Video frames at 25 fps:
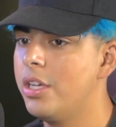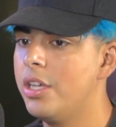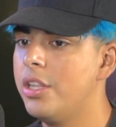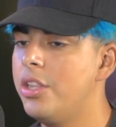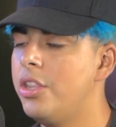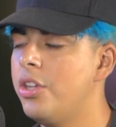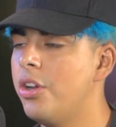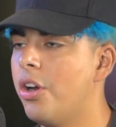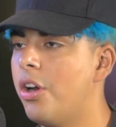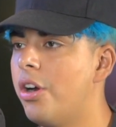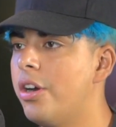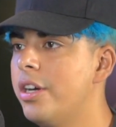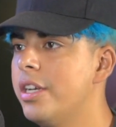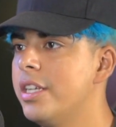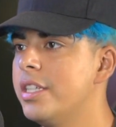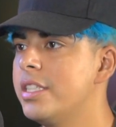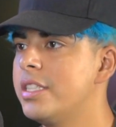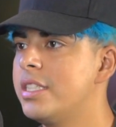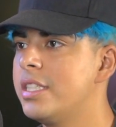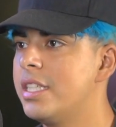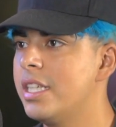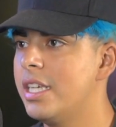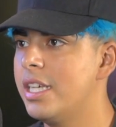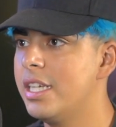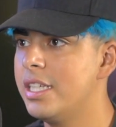The
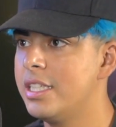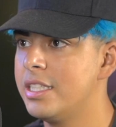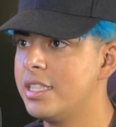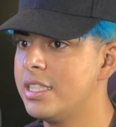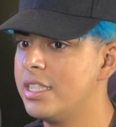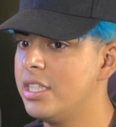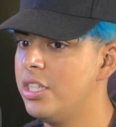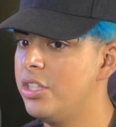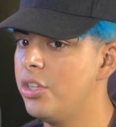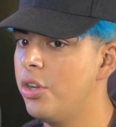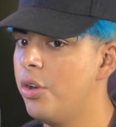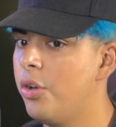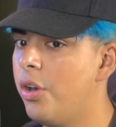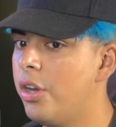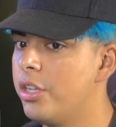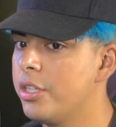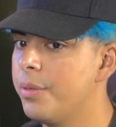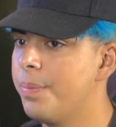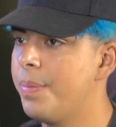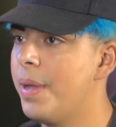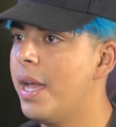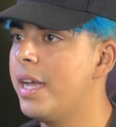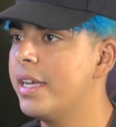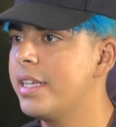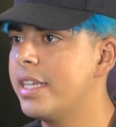artist is, on the
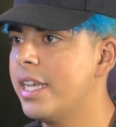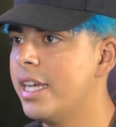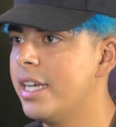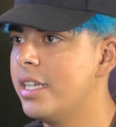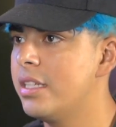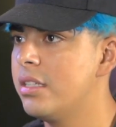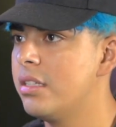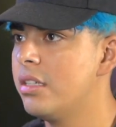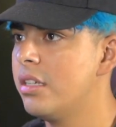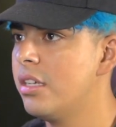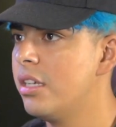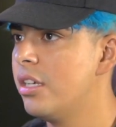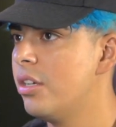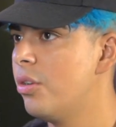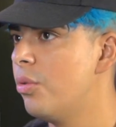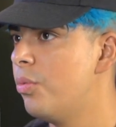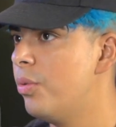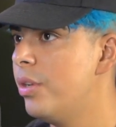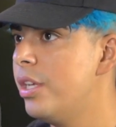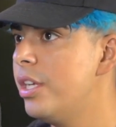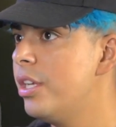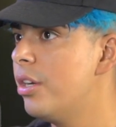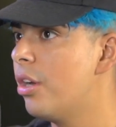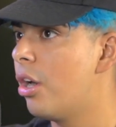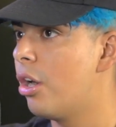back end.
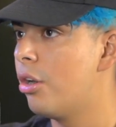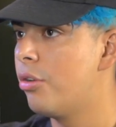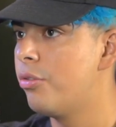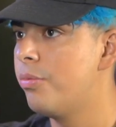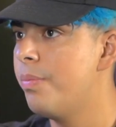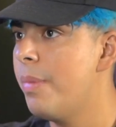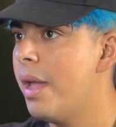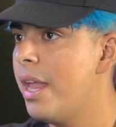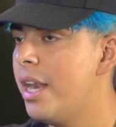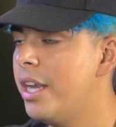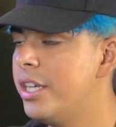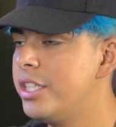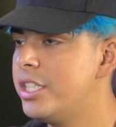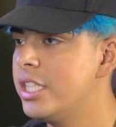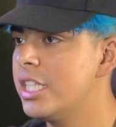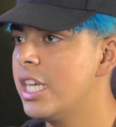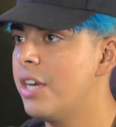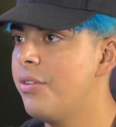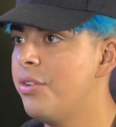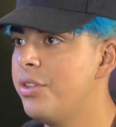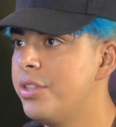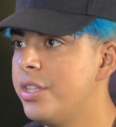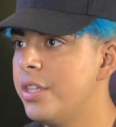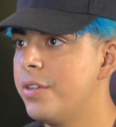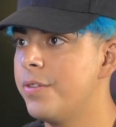We are managing
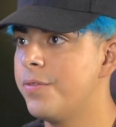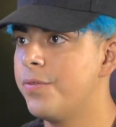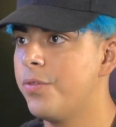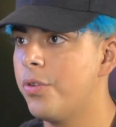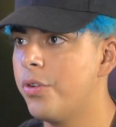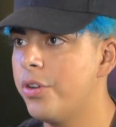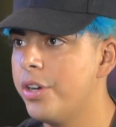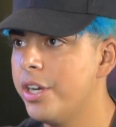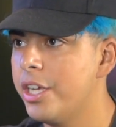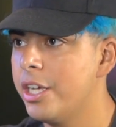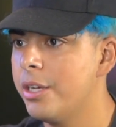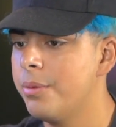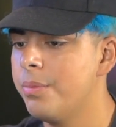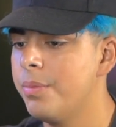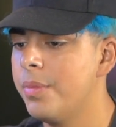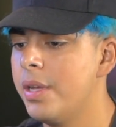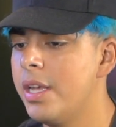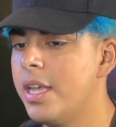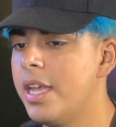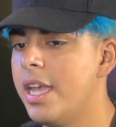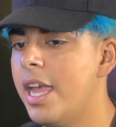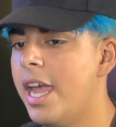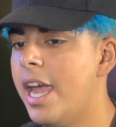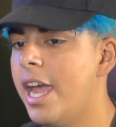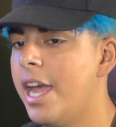everything for him,
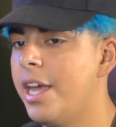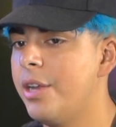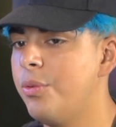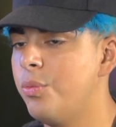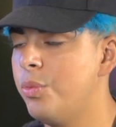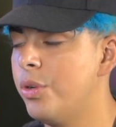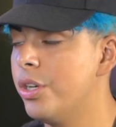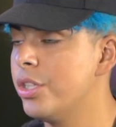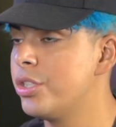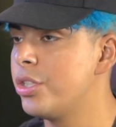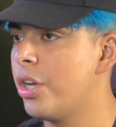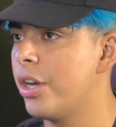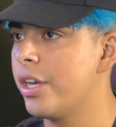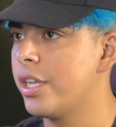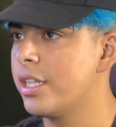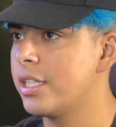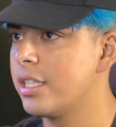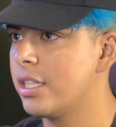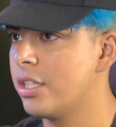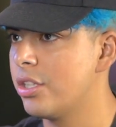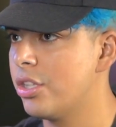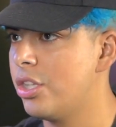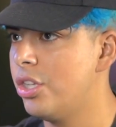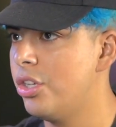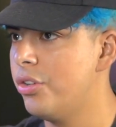and we're talking to
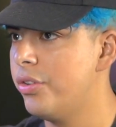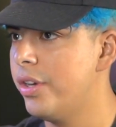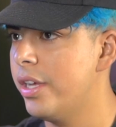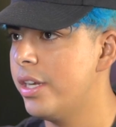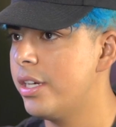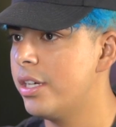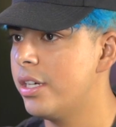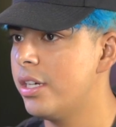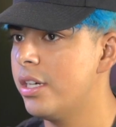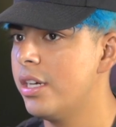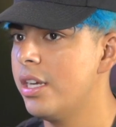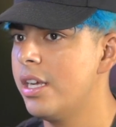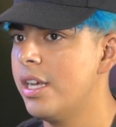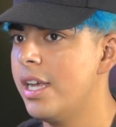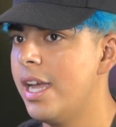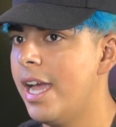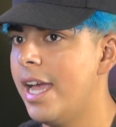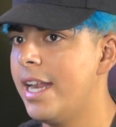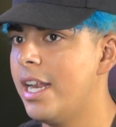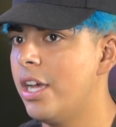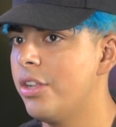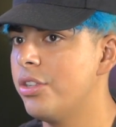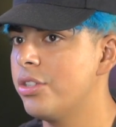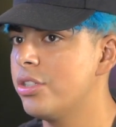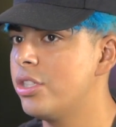the curator.
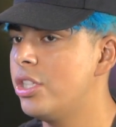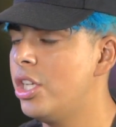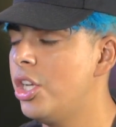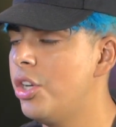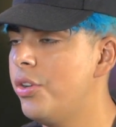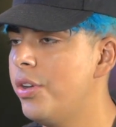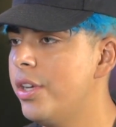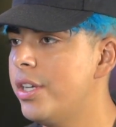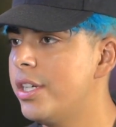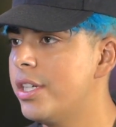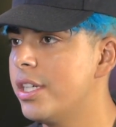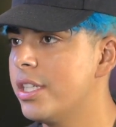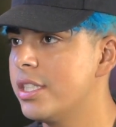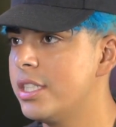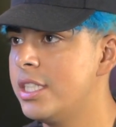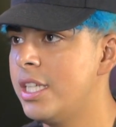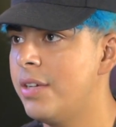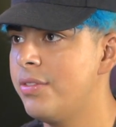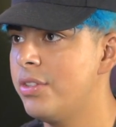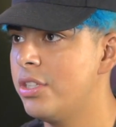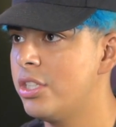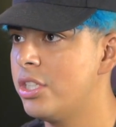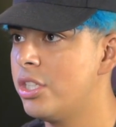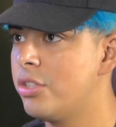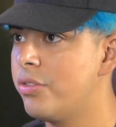And now the curator doesn't
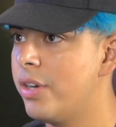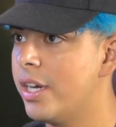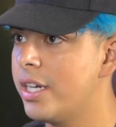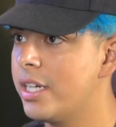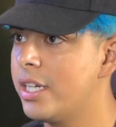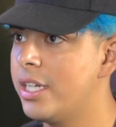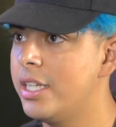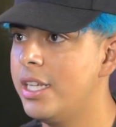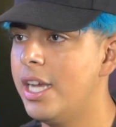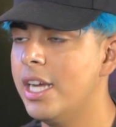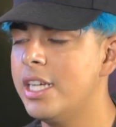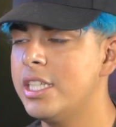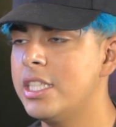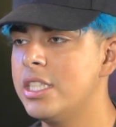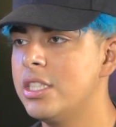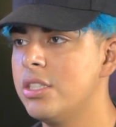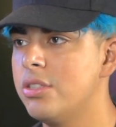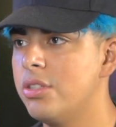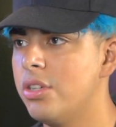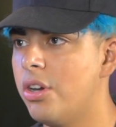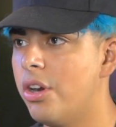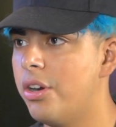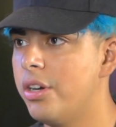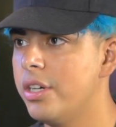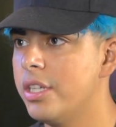have the direct connection to
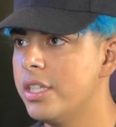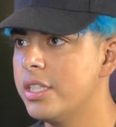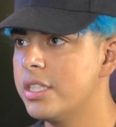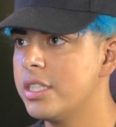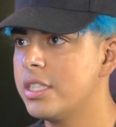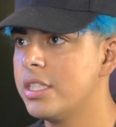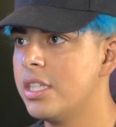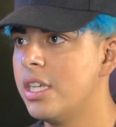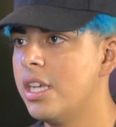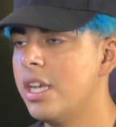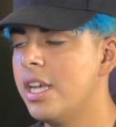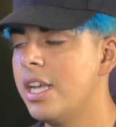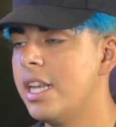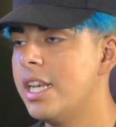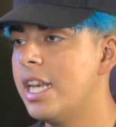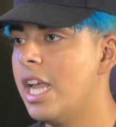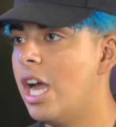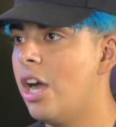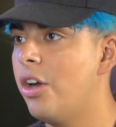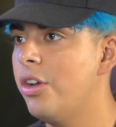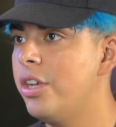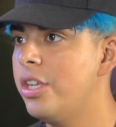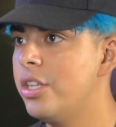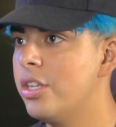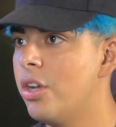the artist.
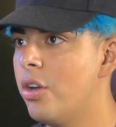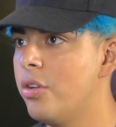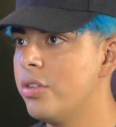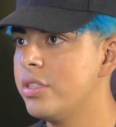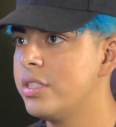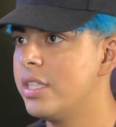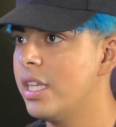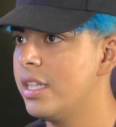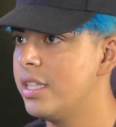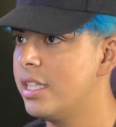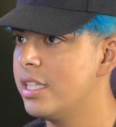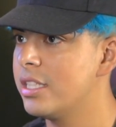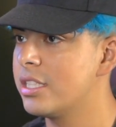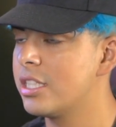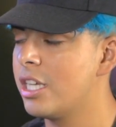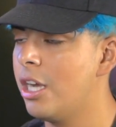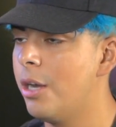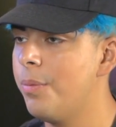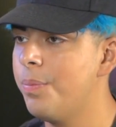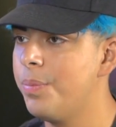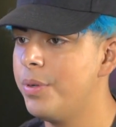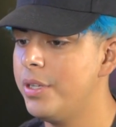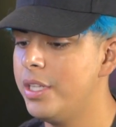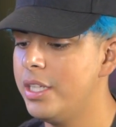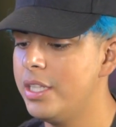Now he knows that this
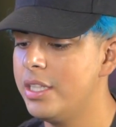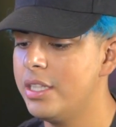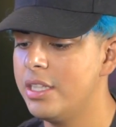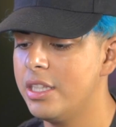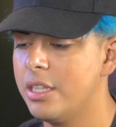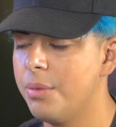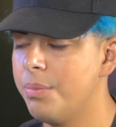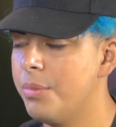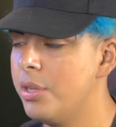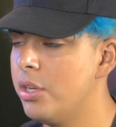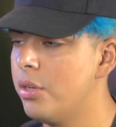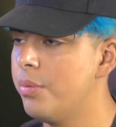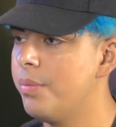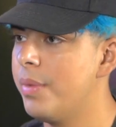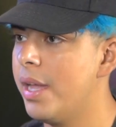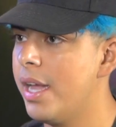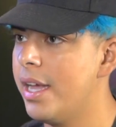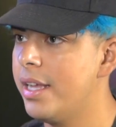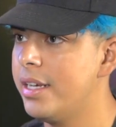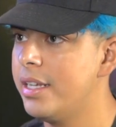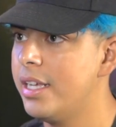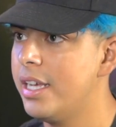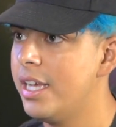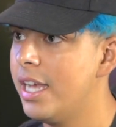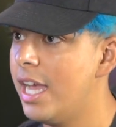company, the
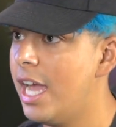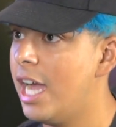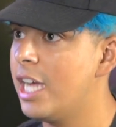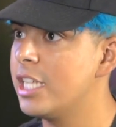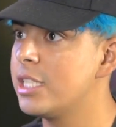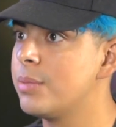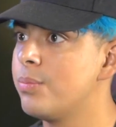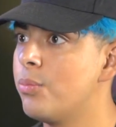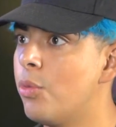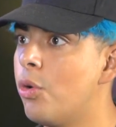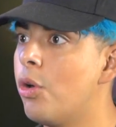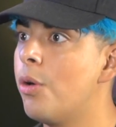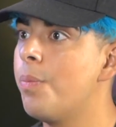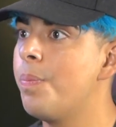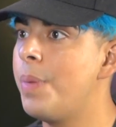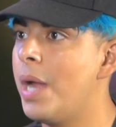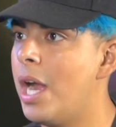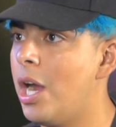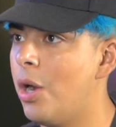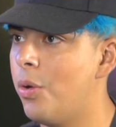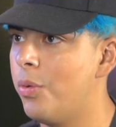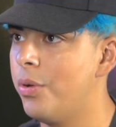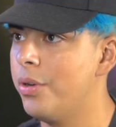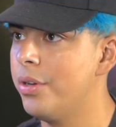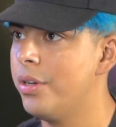middleman, has more
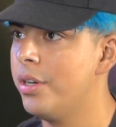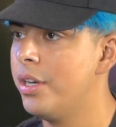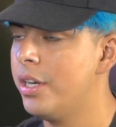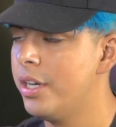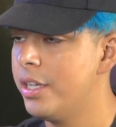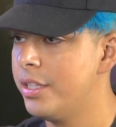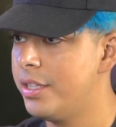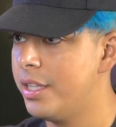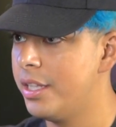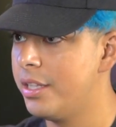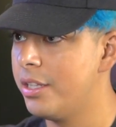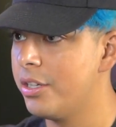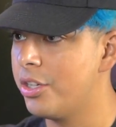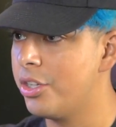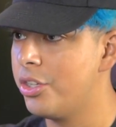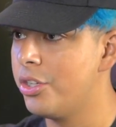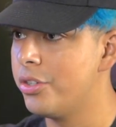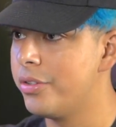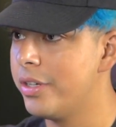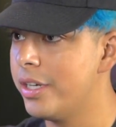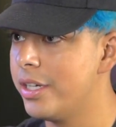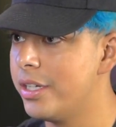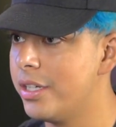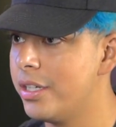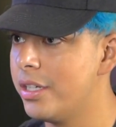power than the
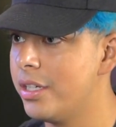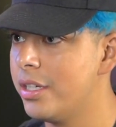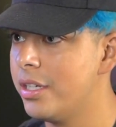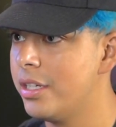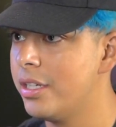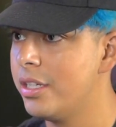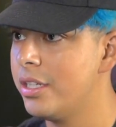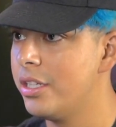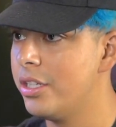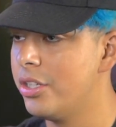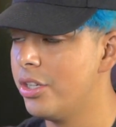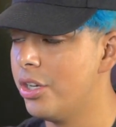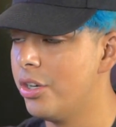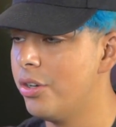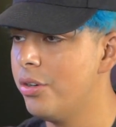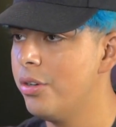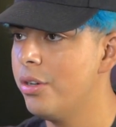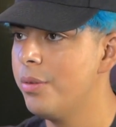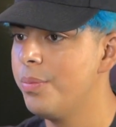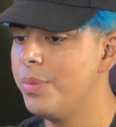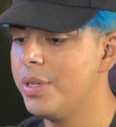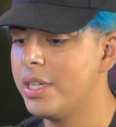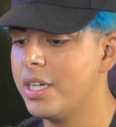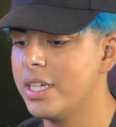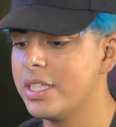curator,
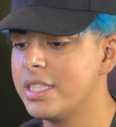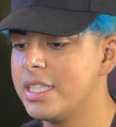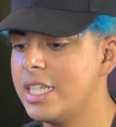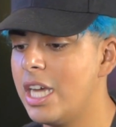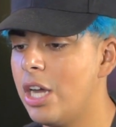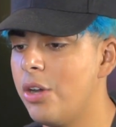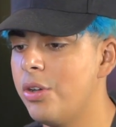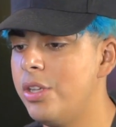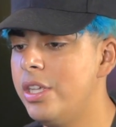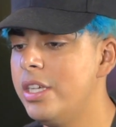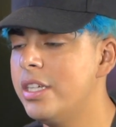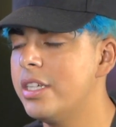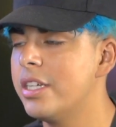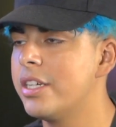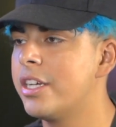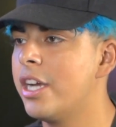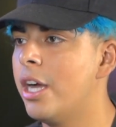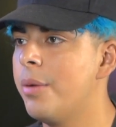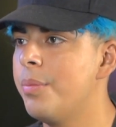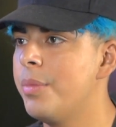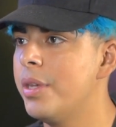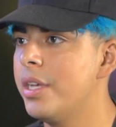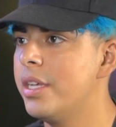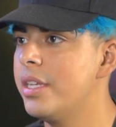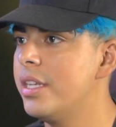because now he could
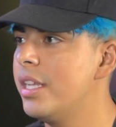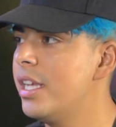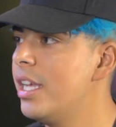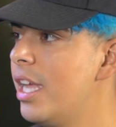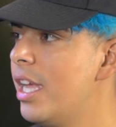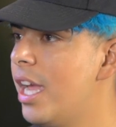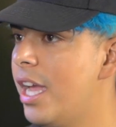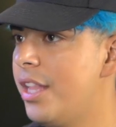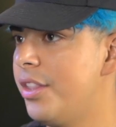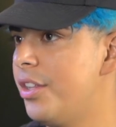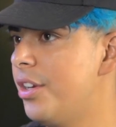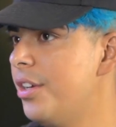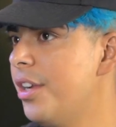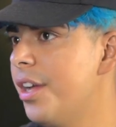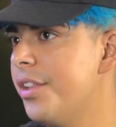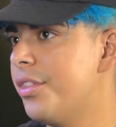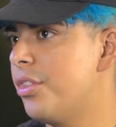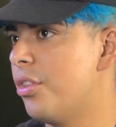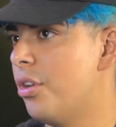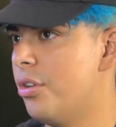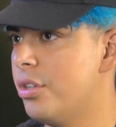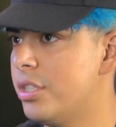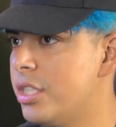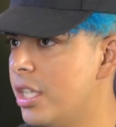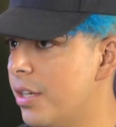come in, and they're not
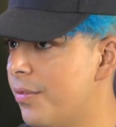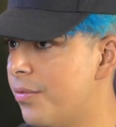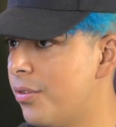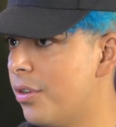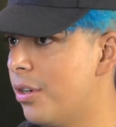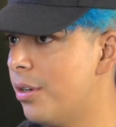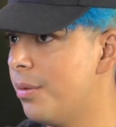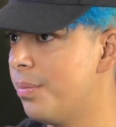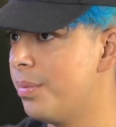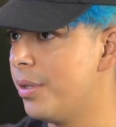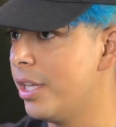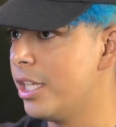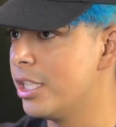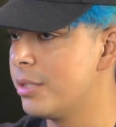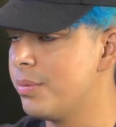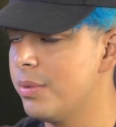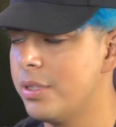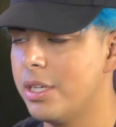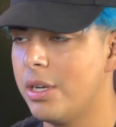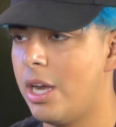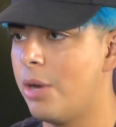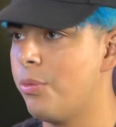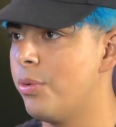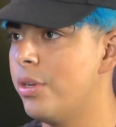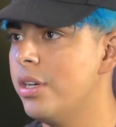thirsty for a
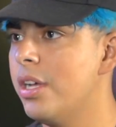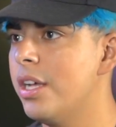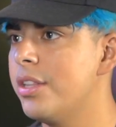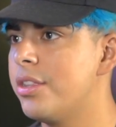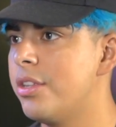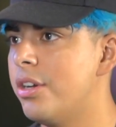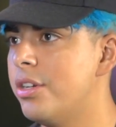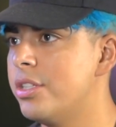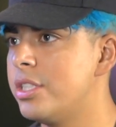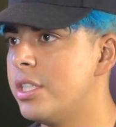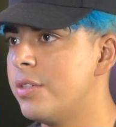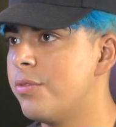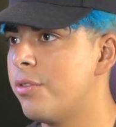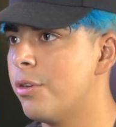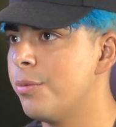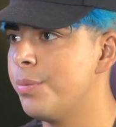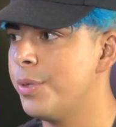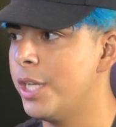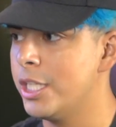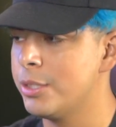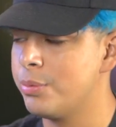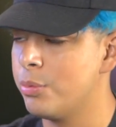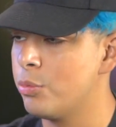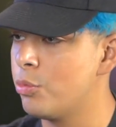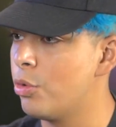replacement. We're not thirsty for a
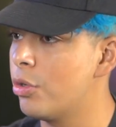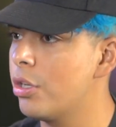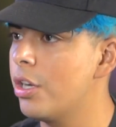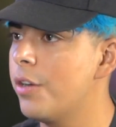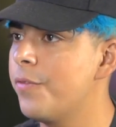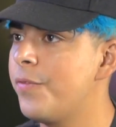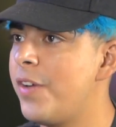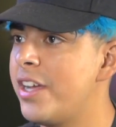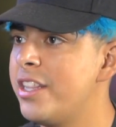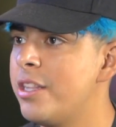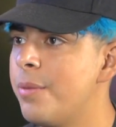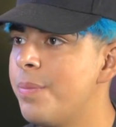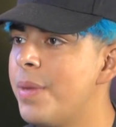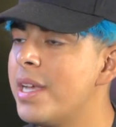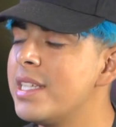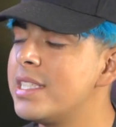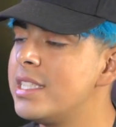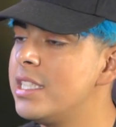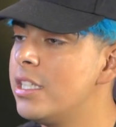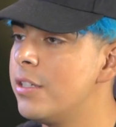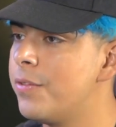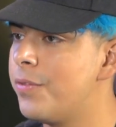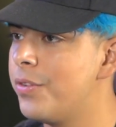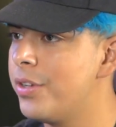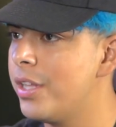replacement. We're going to find the best
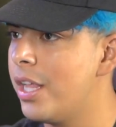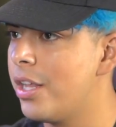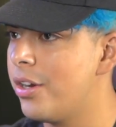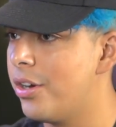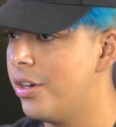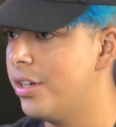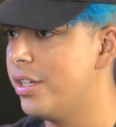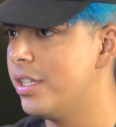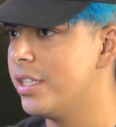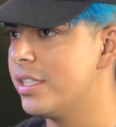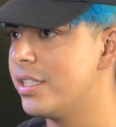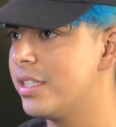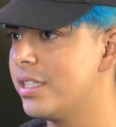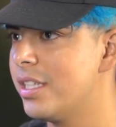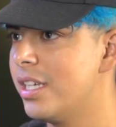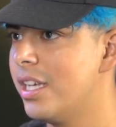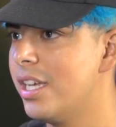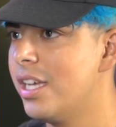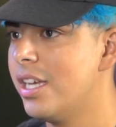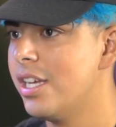deal for that artist.